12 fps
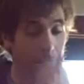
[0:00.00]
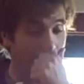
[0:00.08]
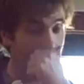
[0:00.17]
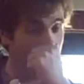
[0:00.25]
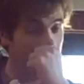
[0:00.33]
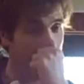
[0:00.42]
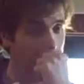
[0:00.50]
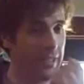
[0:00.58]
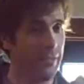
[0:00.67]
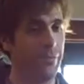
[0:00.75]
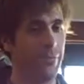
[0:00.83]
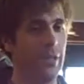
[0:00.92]
Mendoza,
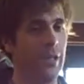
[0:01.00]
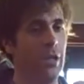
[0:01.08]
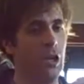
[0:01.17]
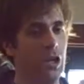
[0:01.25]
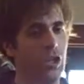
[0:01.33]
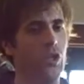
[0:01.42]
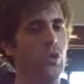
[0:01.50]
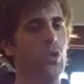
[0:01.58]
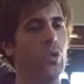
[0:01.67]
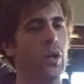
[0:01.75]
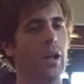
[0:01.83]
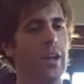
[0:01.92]

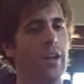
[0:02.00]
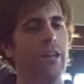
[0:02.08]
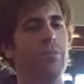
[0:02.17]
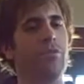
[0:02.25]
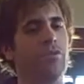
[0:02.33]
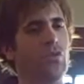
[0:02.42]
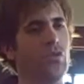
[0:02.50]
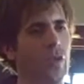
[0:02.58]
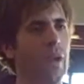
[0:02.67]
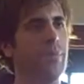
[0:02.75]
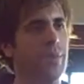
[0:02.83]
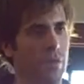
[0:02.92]
you are able to
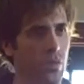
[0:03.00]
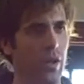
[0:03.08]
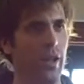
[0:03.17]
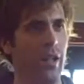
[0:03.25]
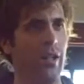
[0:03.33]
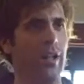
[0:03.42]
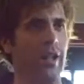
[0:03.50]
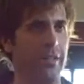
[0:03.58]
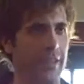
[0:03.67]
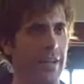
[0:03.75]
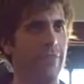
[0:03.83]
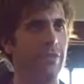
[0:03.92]
ripen it well
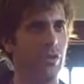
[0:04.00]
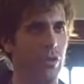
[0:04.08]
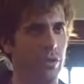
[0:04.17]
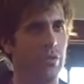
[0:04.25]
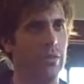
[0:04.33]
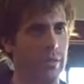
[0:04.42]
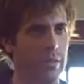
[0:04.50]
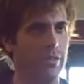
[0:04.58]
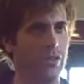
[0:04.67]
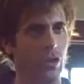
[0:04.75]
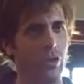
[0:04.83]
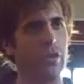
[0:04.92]
and have a good
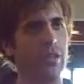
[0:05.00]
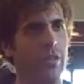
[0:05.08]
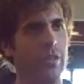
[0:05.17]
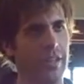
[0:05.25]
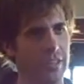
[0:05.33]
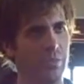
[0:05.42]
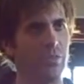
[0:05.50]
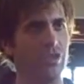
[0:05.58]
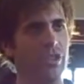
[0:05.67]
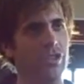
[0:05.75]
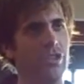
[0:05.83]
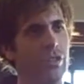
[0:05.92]
solar
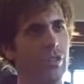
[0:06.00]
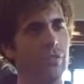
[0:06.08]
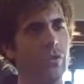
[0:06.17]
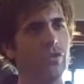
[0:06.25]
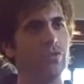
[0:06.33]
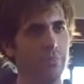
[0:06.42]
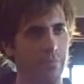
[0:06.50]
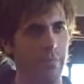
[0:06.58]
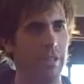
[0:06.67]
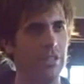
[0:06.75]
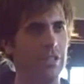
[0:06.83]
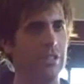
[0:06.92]
exposition of those
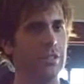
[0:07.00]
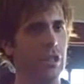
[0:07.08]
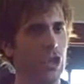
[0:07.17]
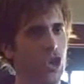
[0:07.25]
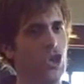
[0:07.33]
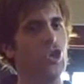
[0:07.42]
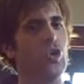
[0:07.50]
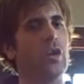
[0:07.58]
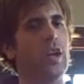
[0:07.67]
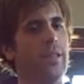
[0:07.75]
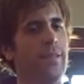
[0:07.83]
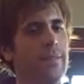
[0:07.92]
bunches. You
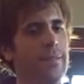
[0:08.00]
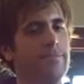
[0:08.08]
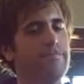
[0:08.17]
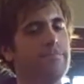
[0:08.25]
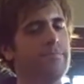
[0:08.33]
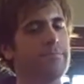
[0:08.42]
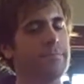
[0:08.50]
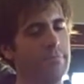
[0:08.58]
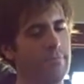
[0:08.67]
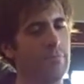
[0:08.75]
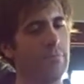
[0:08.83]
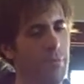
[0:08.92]
can
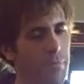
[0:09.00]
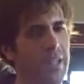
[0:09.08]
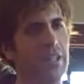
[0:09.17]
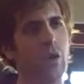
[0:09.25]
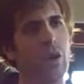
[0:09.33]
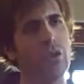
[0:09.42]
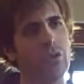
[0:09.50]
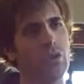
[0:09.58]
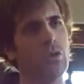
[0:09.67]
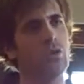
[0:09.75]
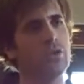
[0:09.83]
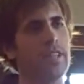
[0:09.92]
mellow out
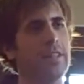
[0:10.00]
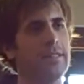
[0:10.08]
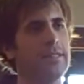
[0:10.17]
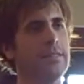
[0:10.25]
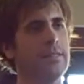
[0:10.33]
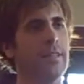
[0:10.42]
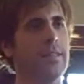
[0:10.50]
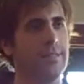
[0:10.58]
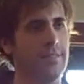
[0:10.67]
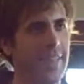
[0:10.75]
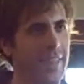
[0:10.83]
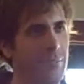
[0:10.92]
those tannins
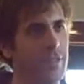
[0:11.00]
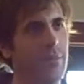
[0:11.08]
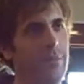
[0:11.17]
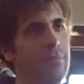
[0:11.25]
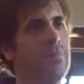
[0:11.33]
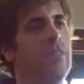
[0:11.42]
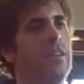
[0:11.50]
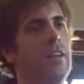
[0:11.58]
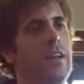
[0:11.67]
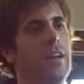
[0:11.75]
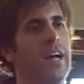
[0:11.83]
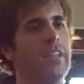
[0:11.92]
and tame them,
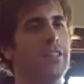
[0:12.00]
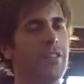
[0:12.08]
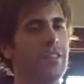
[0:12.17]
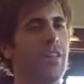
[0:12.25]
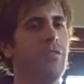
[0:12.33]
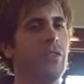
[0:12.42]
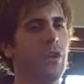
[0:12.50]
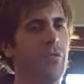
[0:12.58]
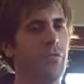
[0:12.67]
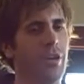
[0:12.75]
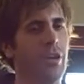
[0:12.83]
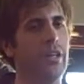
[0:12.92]
and it will give you
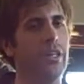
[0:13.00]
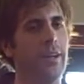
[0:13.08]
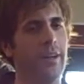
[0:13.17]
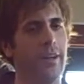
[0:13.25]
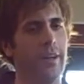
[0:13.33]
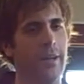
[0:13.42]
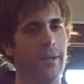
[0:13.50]
a very